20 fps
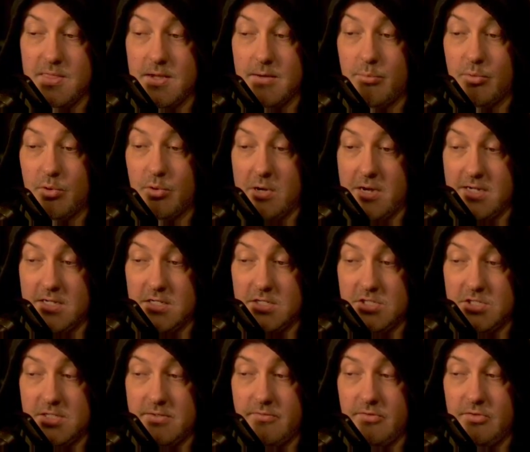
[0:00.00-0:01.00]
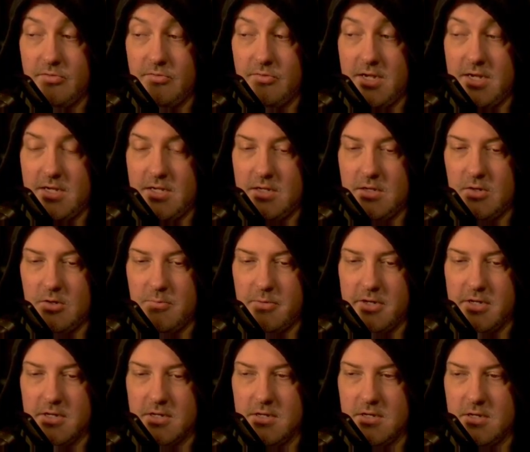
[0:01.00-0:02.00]
The British have invaded? Oh
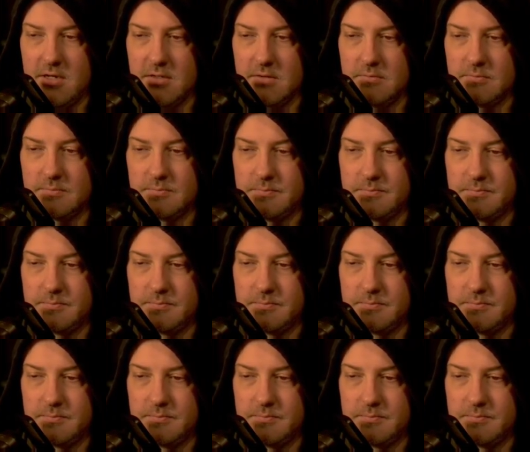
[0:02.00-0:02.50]
my god.